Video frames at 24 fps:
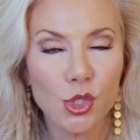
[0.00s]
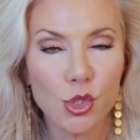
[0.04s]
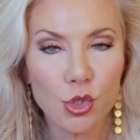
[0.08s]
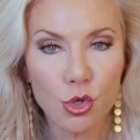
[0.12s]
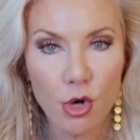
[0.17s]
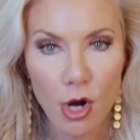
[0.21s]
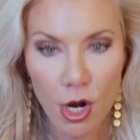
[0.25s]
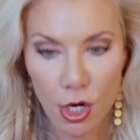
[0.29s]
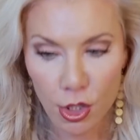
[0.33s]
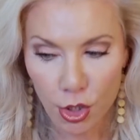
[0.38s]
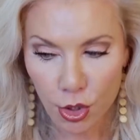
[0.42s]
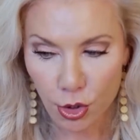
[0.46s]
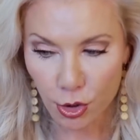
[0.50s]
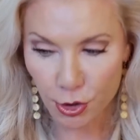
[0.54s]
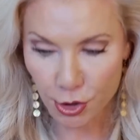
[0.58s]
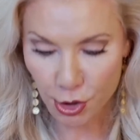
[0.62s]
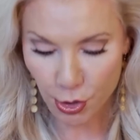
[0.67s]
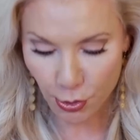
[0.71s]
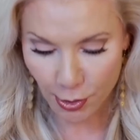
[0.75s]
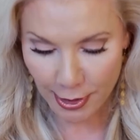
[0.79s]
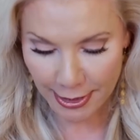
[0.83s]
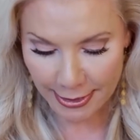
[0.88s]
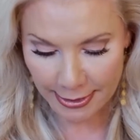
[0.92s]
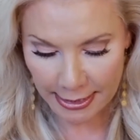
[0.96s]
stronger
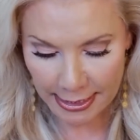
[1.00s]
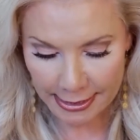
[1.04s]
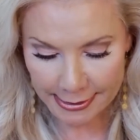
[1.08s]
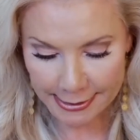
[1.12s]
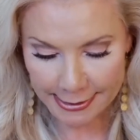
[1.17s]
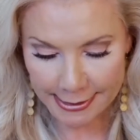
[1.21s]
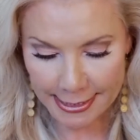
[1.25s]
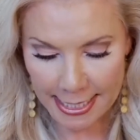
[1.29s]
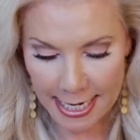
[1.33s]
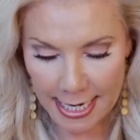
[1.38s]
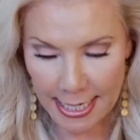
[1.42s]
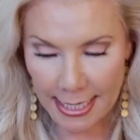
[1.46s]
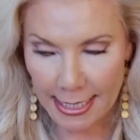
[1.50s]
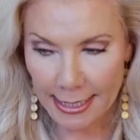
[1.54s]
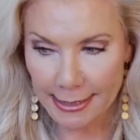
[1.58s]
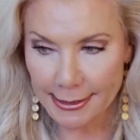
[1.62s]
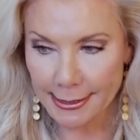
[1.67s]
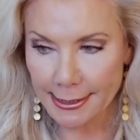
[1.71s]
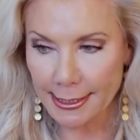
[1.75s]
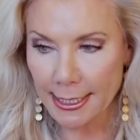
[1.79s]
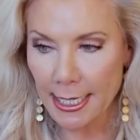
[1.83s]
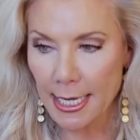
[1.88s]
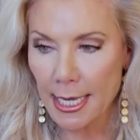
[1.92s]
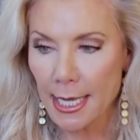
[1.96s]
during these
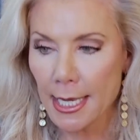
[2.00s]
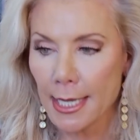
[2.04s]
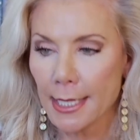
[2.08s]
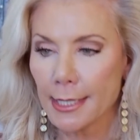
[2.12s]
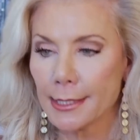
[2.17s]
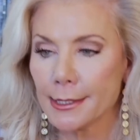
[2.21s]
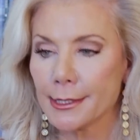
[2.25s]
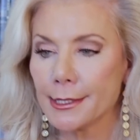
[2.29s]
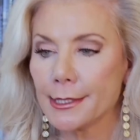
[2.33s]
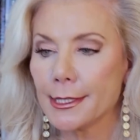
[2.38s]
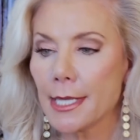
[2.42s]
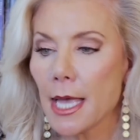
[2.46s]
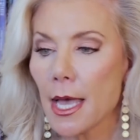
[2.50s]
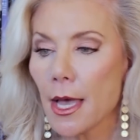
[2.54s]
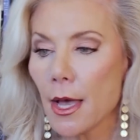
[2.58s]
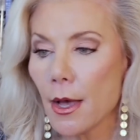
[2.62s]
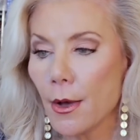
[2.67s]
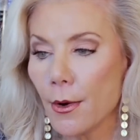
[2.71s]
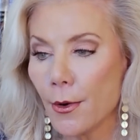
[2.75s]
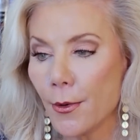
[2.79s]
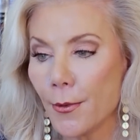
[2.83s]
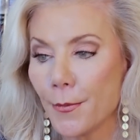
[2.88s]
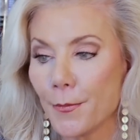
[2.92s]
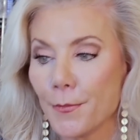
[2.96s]
days.
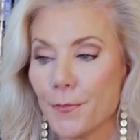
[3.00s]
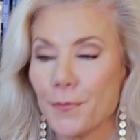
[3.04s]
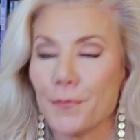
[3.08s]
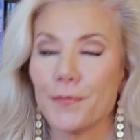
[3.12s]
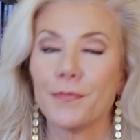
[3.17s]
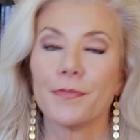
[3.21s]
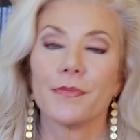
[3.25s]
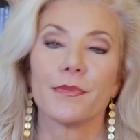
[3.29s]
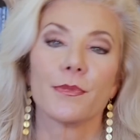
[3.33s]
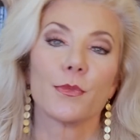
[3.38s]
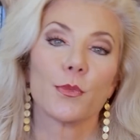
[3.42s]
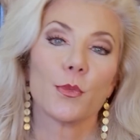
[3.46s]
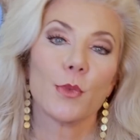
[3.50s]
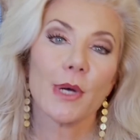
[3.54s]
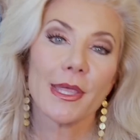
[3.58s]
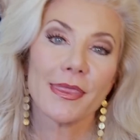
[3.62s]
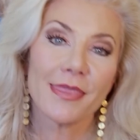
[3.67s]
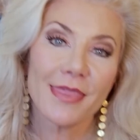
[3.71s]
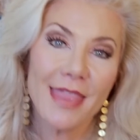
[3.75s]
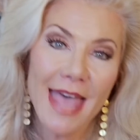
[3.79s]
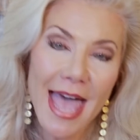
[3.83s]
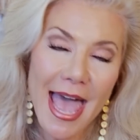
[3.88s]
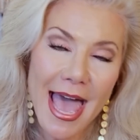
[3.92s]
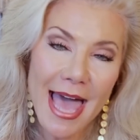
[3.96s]
So
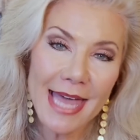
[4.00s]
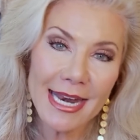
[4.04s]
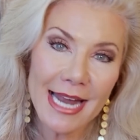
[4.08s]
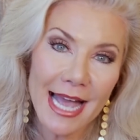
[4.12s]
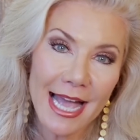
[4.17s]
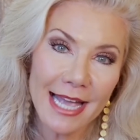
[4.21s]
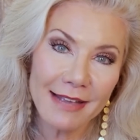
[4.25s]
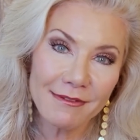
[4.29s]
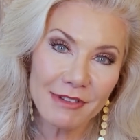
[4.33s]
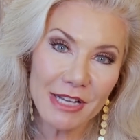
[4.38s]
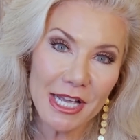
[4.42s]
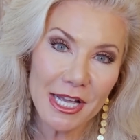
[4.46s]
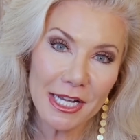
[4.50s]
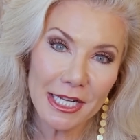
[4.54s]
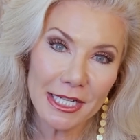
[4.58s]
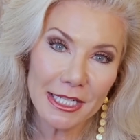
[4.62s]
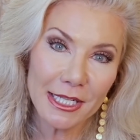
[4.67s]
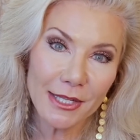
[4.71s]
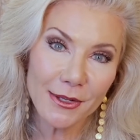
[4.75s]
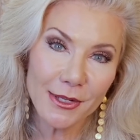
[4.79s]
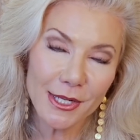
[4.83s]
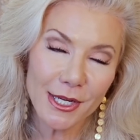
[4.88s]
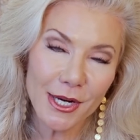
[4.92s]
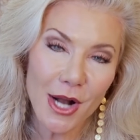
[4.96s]
with that, I've
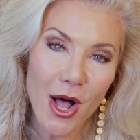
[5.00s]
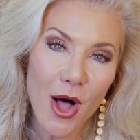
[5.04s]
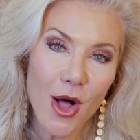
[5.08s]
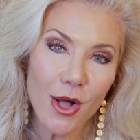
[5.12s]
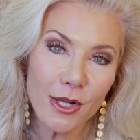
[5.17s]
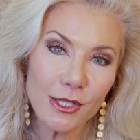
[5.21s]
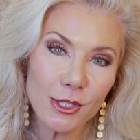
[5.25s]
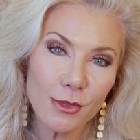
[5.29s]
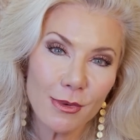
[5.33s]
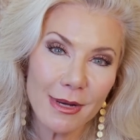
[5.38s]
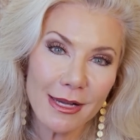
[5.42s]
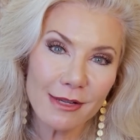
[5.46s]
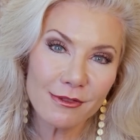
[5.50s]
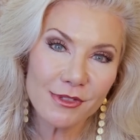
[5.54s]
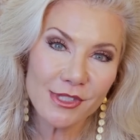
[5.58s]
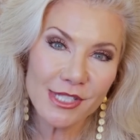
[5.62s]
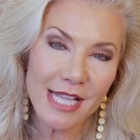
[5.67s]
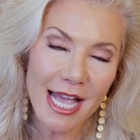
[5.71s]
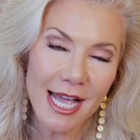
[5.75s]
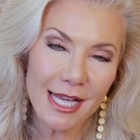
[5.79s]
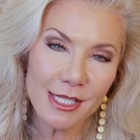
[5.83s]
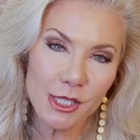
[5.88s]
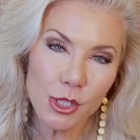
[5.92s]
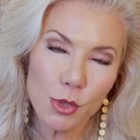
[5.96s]
concluded all 12
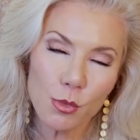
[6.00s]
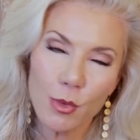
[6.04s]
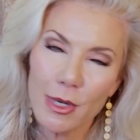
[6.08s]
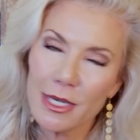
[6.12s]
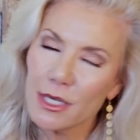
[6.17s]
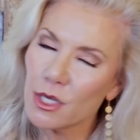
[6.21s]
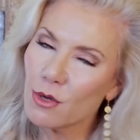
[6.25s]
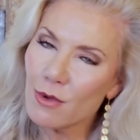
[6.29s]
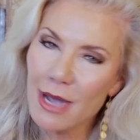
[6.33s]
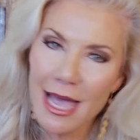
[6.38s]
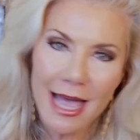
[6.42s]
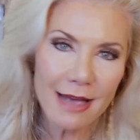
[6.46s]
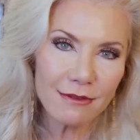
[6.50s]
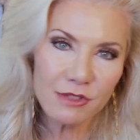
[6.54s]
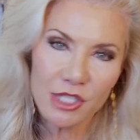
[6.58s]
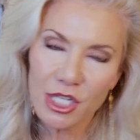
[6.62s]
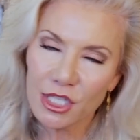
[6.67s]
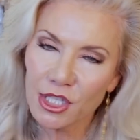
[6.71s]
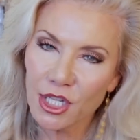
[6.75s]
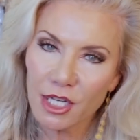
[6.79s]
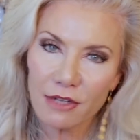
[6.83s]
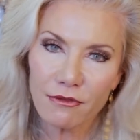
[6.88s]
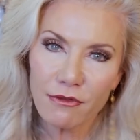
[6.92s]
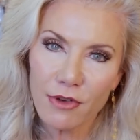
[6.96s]
signs, what you have
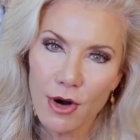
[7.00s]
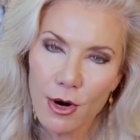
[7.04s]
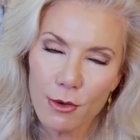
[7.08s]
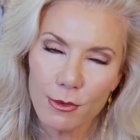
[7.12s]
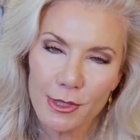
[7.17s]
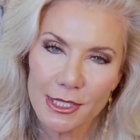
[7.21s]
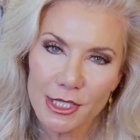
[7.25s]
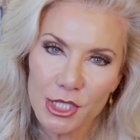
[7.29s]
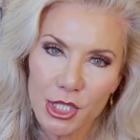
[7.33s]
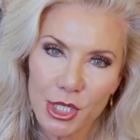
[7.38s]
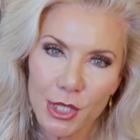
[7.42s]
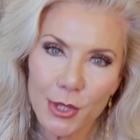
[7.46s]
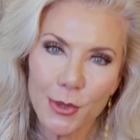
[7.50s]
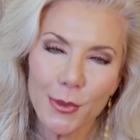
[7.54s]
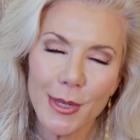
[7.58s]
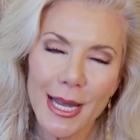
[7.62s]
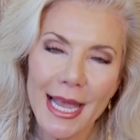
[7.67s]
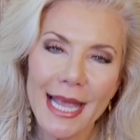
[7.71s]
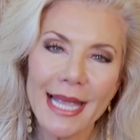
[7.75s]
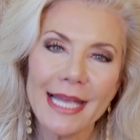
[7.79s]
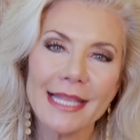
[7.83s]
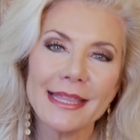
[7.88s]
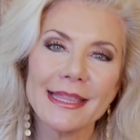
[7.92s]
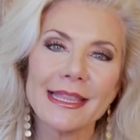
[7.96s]
to look forward to
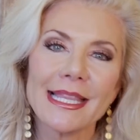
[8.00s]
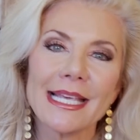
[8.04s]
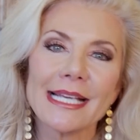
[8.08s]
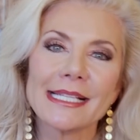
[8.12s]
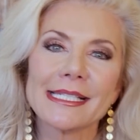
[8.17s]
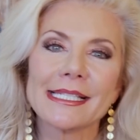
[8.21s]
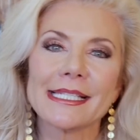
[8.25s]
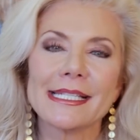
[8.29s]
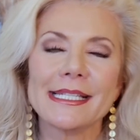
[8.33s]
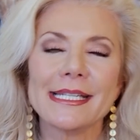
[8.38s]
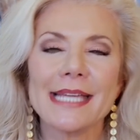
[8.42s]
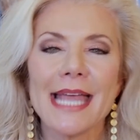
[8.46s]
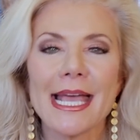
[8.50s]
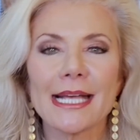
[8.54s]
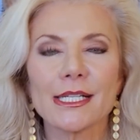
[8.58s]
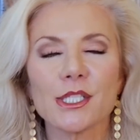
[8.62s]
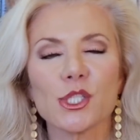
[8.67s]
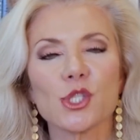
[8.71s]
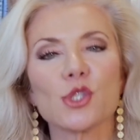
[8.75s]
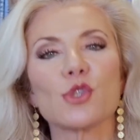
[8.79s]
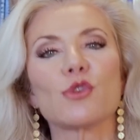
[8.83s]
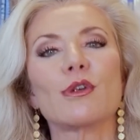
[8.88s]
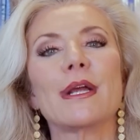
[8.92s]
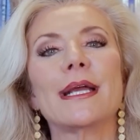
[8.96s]
in this
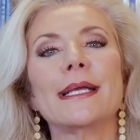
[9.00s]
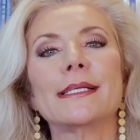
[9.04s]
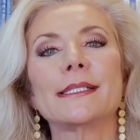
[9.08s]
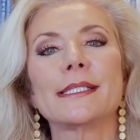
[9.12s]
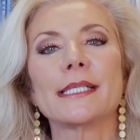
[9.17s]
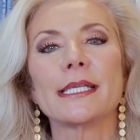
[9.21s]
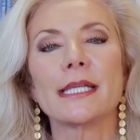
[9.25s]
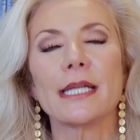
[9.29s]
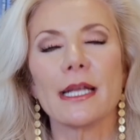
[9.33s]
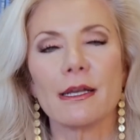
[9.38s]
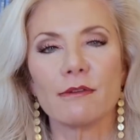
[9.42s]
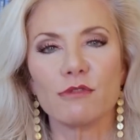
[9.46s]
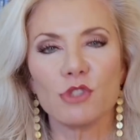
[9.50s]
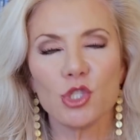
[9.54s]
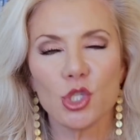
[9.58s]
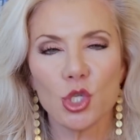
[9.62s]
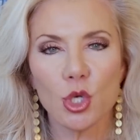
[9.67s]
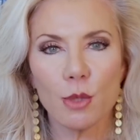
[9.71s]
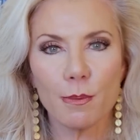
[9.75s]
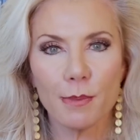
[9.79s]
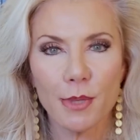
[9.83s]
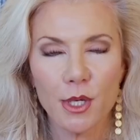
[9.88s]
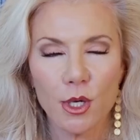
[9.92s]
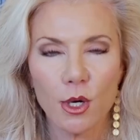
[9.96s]
next transit of
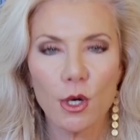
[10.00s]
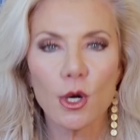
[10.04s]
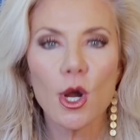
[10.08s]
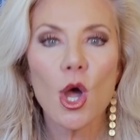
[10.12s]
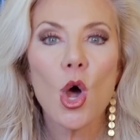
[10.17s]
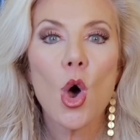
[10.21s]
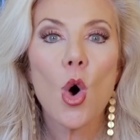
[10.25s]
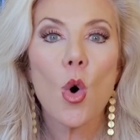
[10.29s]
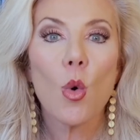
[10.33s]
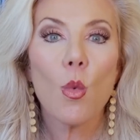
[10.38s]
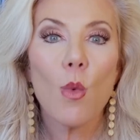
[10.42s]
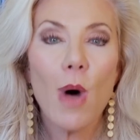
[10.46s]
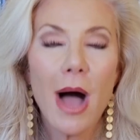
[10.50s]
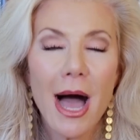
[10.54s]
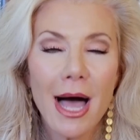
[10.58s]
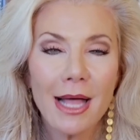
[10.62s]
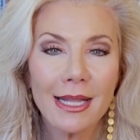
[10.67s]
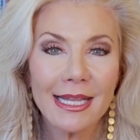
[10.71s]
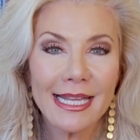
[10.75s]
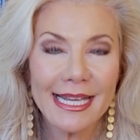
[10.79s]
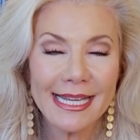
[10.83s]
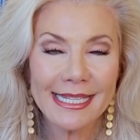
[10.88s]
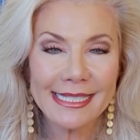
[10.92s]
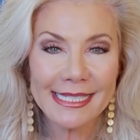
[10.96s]
Jupiter
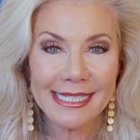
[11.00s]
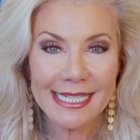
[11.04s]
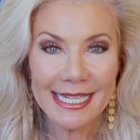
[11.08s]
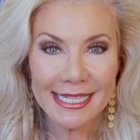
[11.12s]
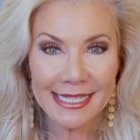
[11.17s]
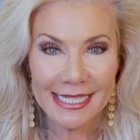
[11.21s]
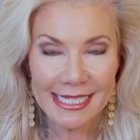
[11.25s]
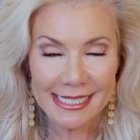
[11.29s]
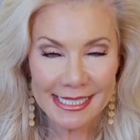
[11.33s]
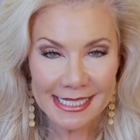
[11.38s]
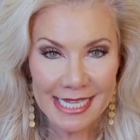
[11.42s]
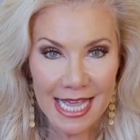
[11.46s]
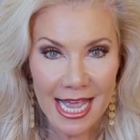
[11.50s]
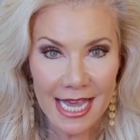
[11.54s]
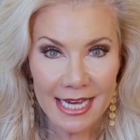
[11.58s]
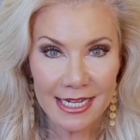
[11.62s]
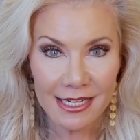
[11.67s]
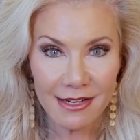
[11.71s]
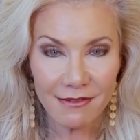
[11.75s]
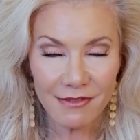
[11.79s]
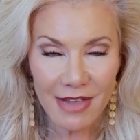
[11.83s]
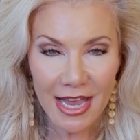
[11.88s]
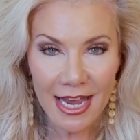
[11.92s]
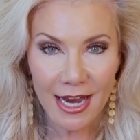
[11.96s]
while it's in the
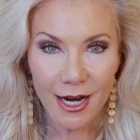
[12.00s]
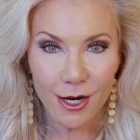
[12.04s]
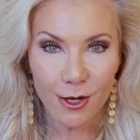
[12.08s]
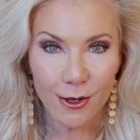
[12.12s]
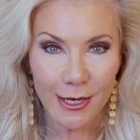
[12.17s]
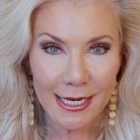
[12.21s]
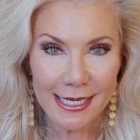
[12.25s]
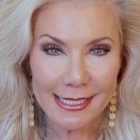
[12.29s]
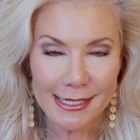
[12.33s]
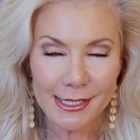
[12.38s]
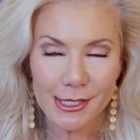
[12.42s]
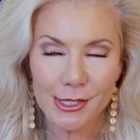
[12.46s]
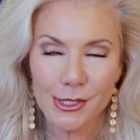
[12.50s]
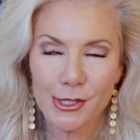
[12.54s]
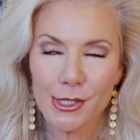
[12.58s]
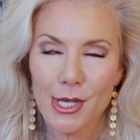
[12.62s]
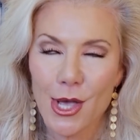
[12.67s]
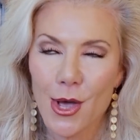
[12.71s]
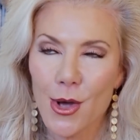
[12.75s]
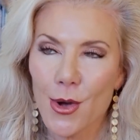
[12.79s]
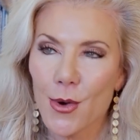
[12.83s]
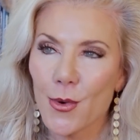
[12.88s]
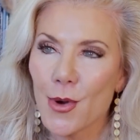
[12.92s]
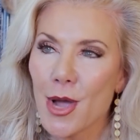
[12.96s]
sign of Aries.
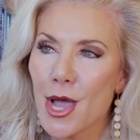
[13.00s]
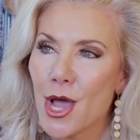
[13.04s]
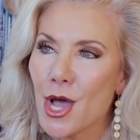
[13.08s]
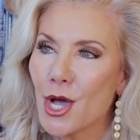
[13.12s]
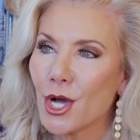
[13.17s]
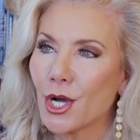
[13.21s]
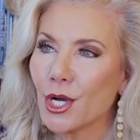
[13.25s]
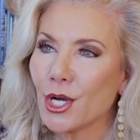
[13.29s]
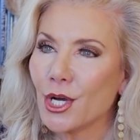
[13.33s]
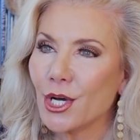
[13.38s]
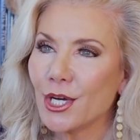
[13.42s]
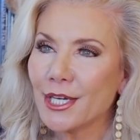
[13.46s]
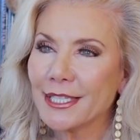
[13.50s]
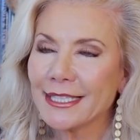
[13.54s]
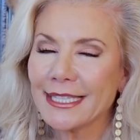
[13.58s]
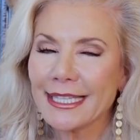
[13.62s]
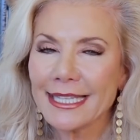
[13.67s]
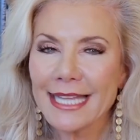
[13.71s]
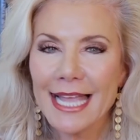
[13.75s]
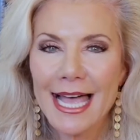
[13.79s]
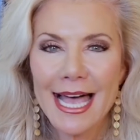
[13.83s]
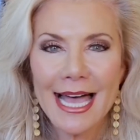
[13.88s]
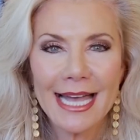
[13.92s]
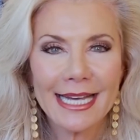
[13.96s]
So good
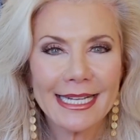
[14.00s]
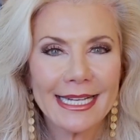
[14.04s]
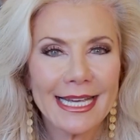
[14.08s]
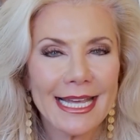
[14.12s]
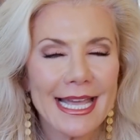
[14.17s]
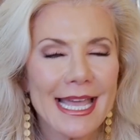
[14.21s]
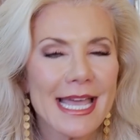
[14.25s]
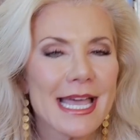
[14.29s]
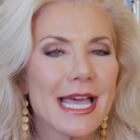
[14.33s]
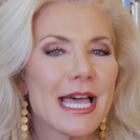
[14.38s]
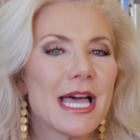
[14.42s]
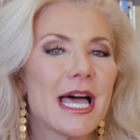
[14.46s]
luck.